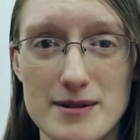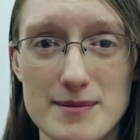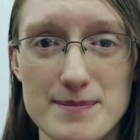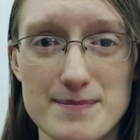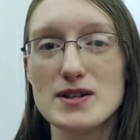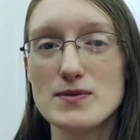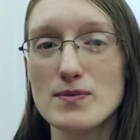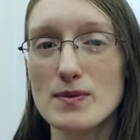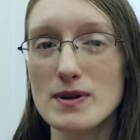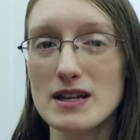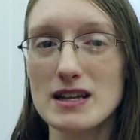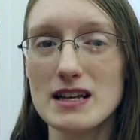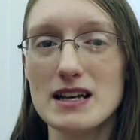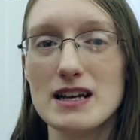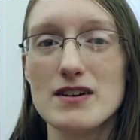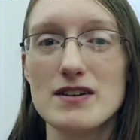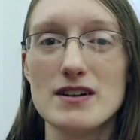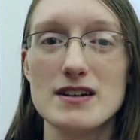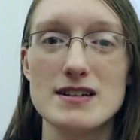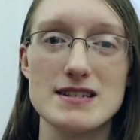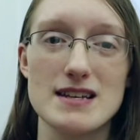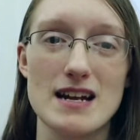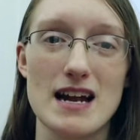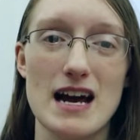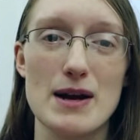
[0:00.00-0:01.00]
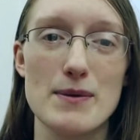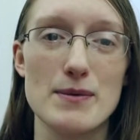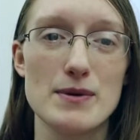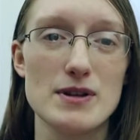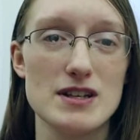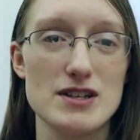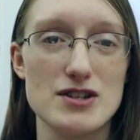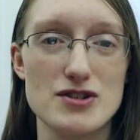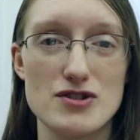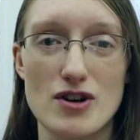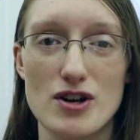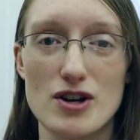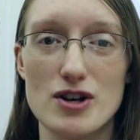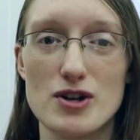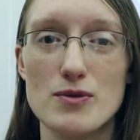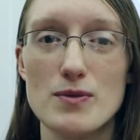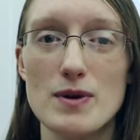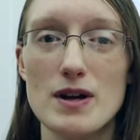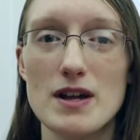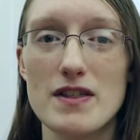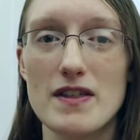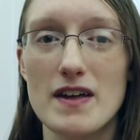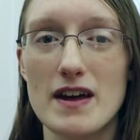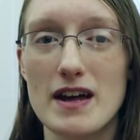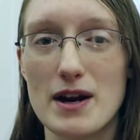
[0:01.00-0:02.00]
It's one of the areas that I really struggle
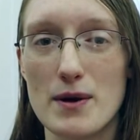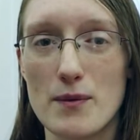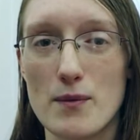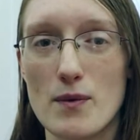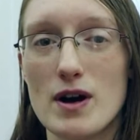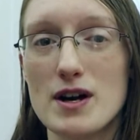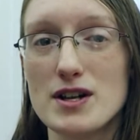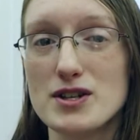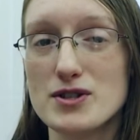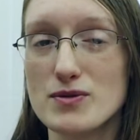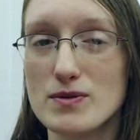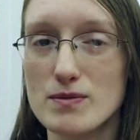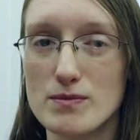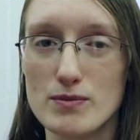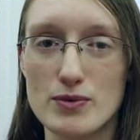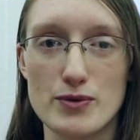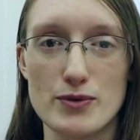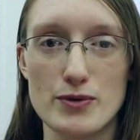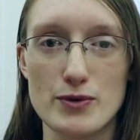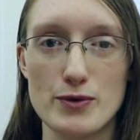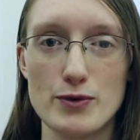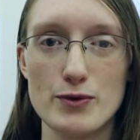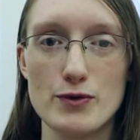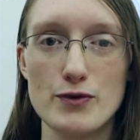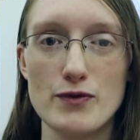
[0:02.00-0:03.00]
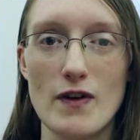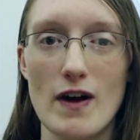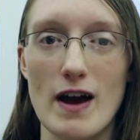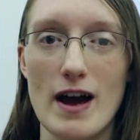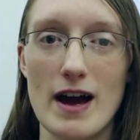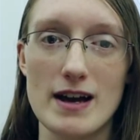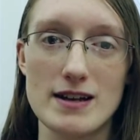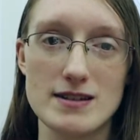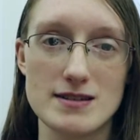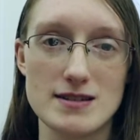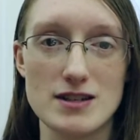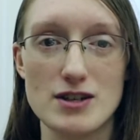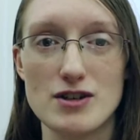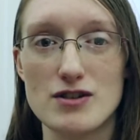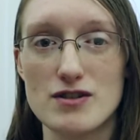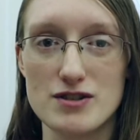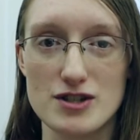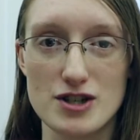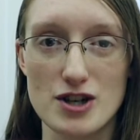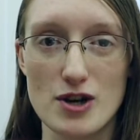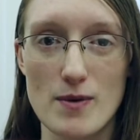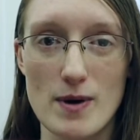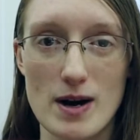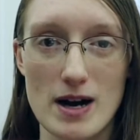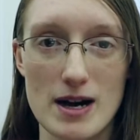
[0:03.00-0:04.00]
with and I want to improve as the years
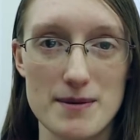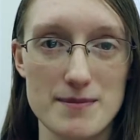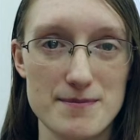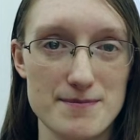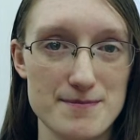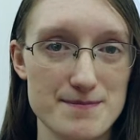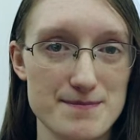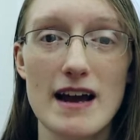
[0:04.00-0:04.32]
go on.